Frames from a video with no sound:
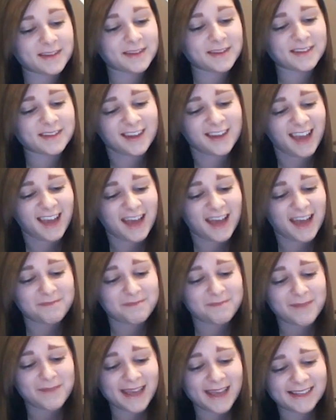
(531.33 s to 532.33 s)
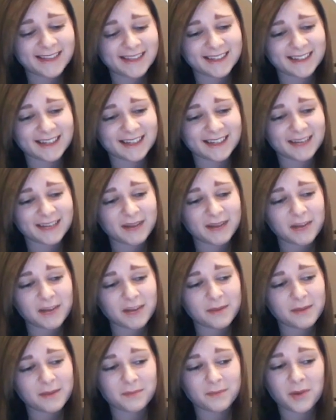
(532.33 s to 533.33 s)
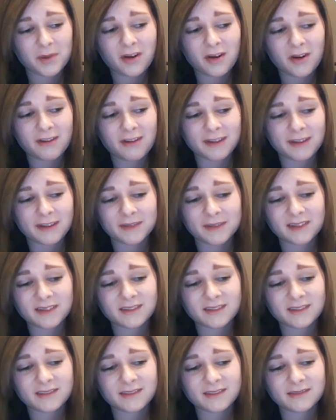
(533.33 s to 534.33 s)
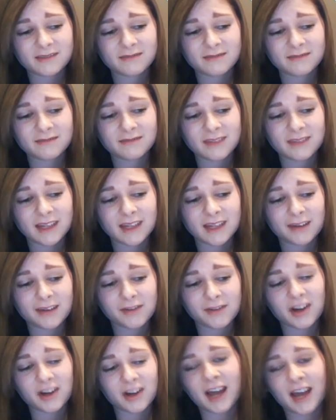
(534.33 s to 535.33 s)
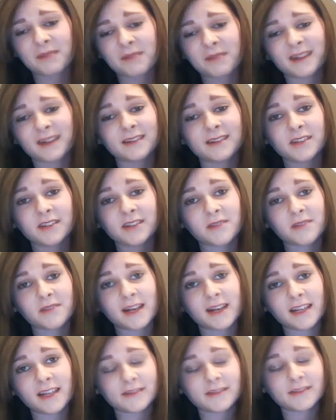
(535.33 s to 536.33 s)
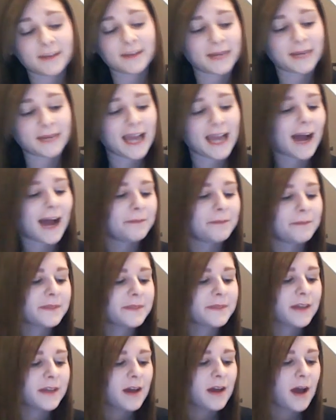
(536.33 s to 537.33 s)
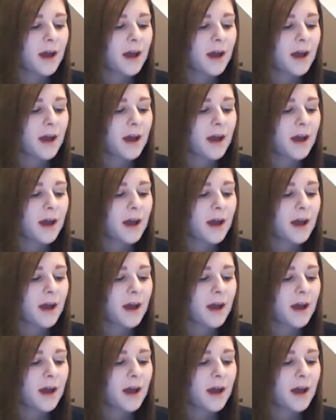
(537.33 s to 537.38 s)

So yeah, basically I'm a little bit boring because, you know, I've got an iPad and I don't really use that many apps.